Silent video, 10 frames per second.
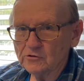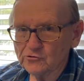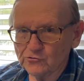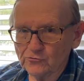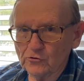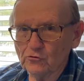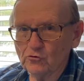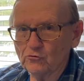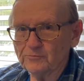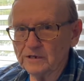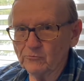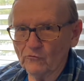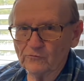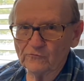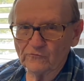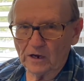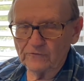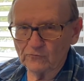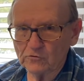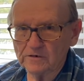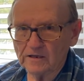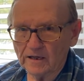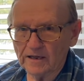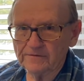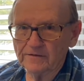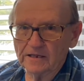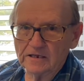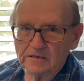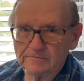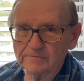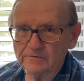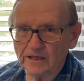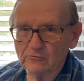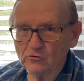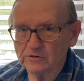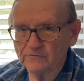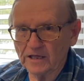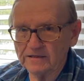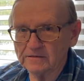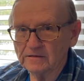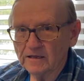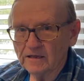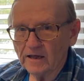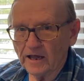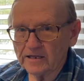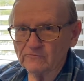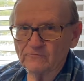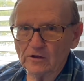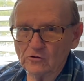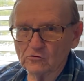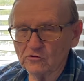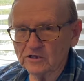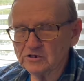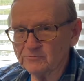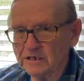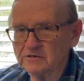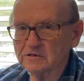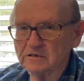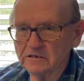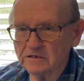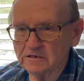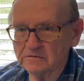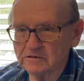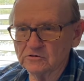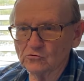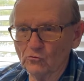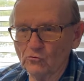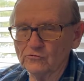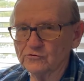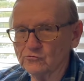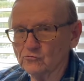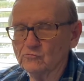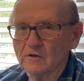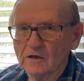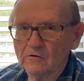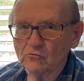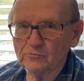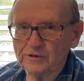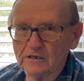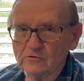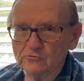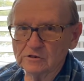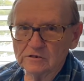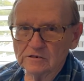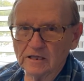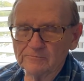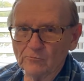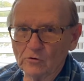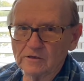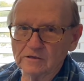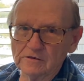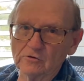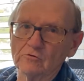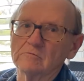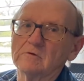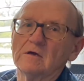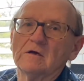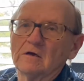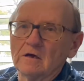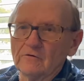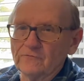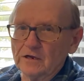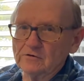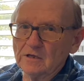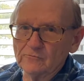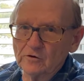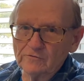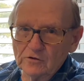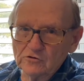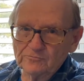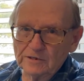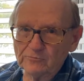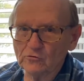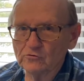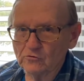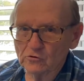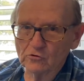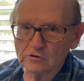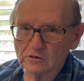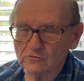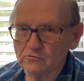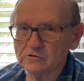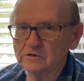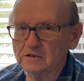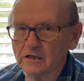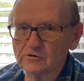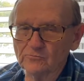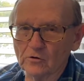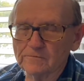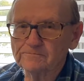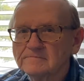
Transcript: drew people from Frankfurt, and they would have then had fellow classmates in the schools who would be included in that book. And there are a fair number of those people who we're going to include in the next book.